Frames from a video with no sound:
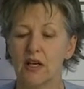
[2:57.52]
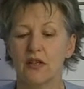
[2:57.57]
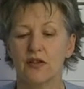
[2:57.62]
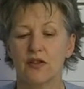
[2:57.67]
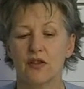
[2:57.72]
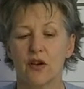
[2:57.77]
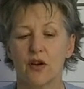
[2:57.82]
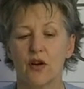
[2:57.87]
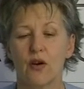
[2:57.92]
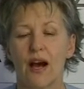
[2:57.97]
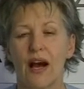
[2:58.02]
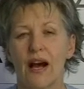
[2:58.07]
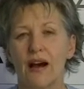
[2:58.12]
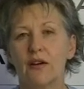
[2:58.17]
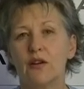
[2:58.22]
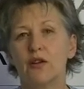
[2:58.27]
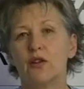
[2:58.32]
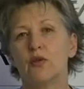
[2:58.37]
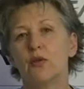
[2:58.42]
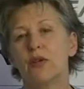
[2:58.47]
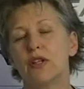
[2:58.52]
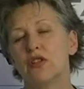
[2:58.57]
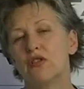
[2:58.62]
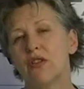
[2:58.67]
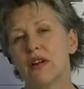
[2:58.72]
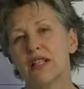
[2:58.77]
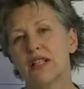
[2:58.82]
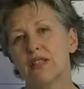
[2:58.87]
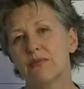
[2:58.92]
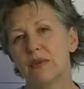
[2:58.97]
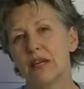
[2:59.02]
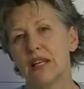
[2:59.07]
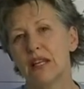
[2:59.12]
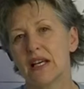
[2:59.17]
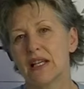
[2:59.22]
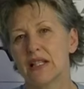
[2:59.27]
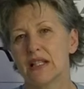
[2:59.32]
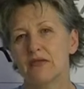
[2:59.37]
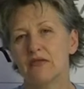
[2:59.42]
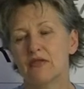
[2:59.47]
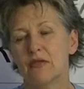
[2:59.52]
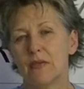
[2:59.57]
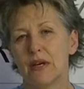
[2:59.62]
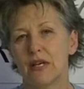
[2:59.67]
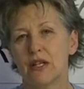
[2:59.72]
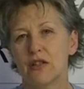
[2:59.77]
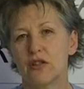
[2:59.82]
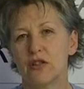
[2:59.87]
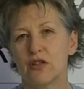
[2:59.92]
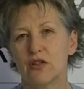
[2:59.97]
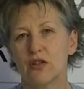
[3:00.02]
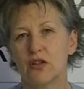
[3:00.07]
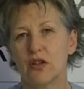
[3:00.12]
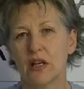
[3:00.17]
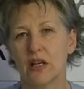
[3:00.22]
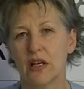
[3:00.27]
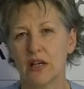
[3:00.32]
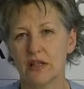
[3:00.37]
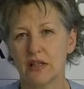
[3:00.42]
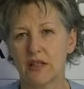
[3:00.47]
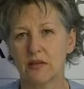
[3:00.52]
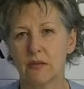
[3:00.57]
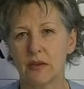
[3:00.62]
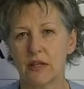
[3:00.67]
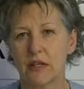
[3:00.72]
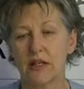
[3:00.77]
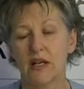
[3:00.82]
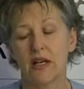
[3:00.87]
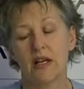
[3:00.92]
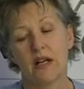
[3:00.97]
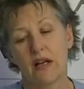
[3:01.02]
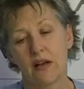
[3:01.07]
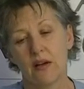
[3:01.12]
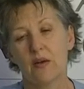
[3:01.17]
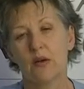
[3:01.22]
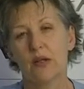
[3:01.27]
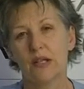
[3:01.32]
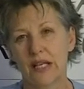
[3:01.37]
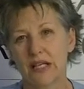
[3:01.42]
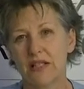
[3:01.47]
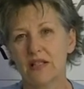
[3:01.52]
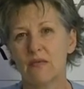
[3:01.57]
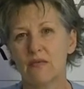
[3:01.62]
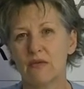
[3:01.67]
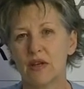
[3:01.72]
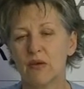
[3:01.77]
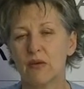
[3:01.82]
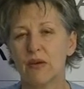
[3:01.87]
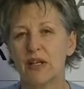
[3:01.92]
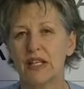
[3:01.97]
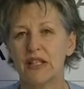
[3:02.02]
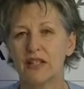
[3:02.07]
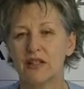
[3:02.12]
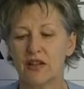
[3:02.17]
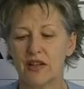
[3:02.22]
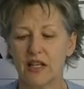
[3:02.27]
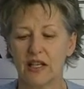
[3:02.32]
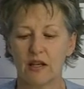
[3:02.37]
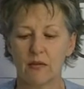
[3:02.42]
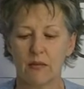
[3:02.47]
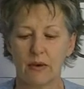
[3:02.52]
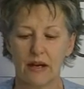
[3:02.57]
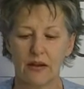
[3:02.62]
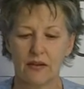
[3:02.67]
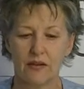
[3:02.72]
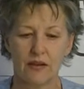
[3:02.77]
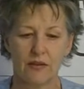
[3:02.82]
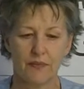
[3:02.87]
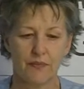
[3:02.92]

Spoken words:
So how do we transmit that information to the customer? Well, that's something we need to think about.